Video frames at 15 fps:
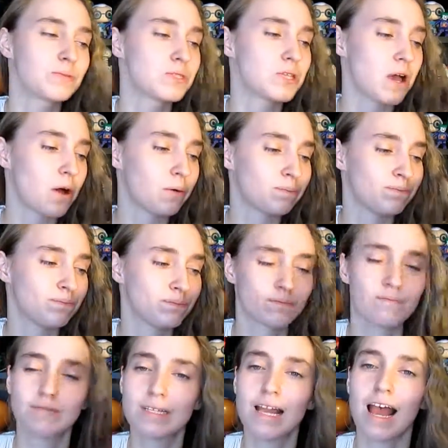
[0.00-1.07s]
So
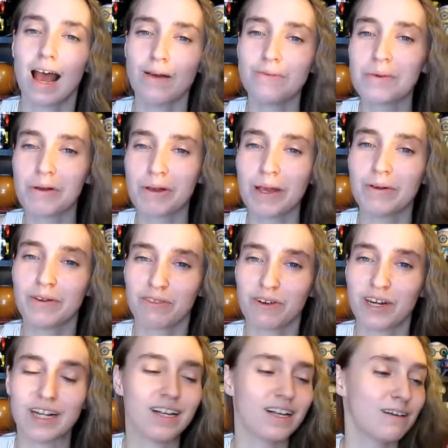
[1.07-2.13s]
I'm okay with
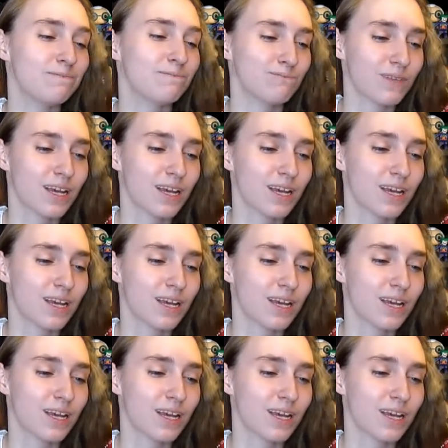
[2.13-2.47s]
reading it.